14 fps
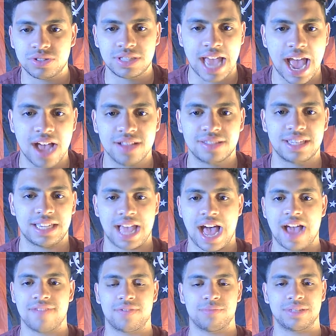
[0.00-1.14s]
talented guy
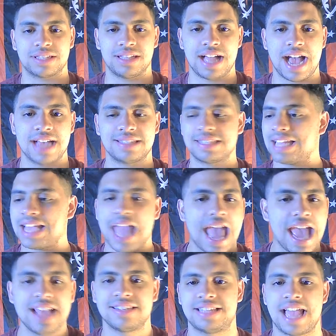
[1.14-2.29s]
from his class. Like,
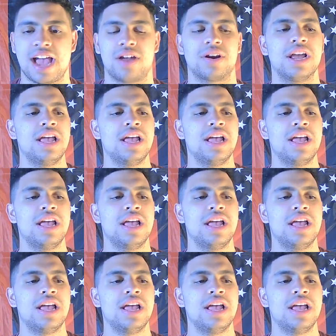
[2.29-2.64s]
hands down.